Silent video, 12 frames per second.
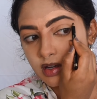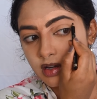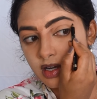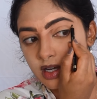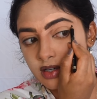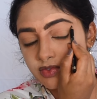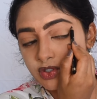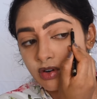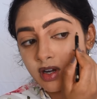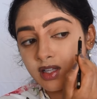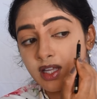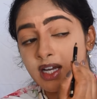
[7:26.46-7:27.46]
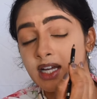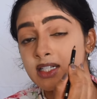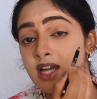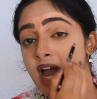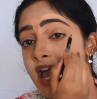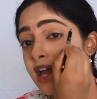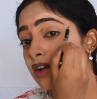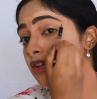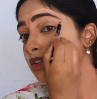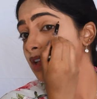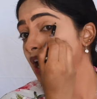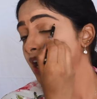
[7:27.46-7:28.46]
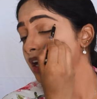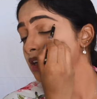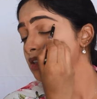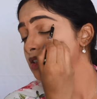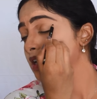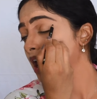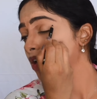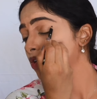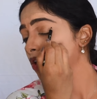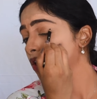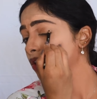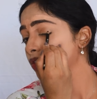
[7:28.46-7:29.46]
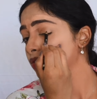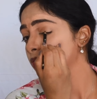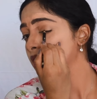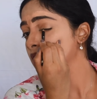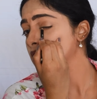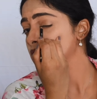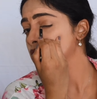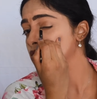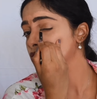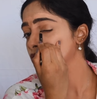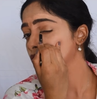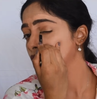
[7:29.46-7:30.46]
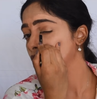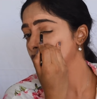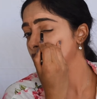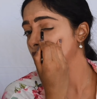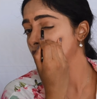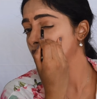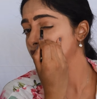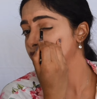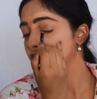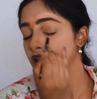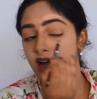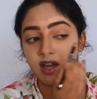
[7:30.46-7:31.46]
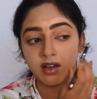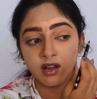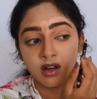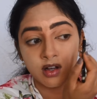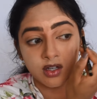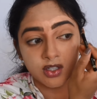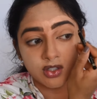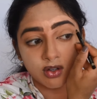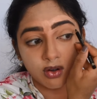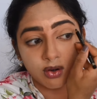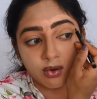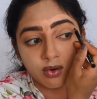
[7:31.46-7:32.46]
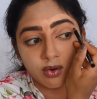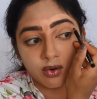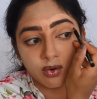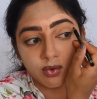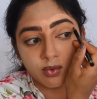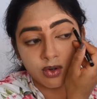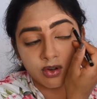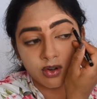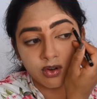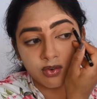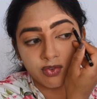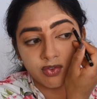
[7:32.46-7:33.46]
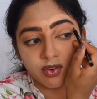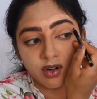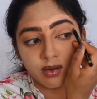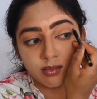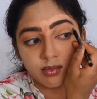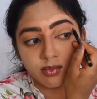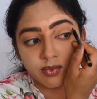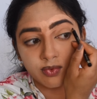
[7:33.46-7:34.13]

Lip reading: kind of drawing like a diagonal line down all the way to the corner of my eye. So we'll go from